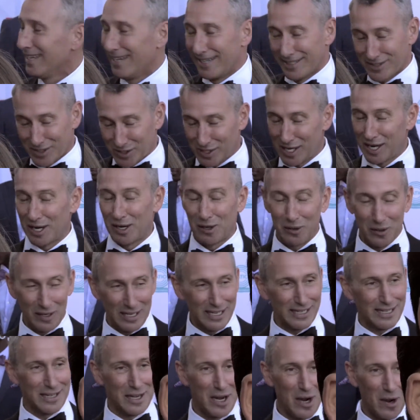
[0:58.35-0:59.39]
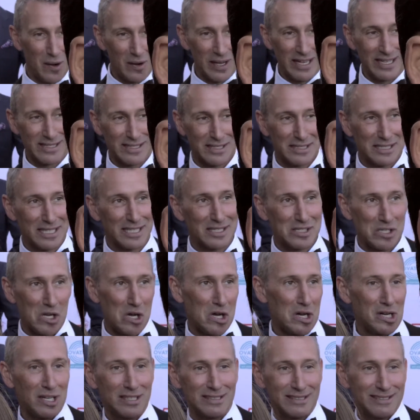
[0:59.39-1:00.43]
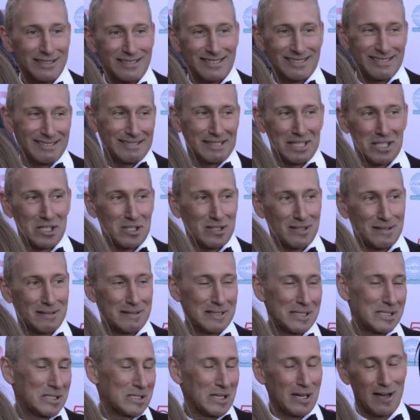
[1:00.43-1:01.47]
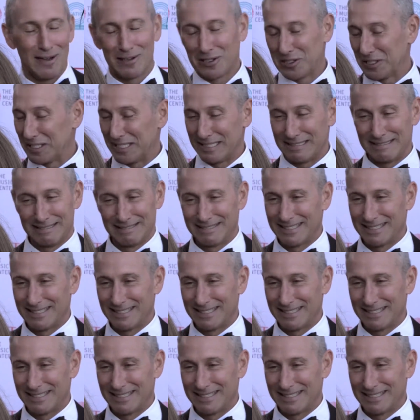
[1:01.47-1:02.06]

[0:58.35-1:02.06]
So you know, it's it's all it's all good.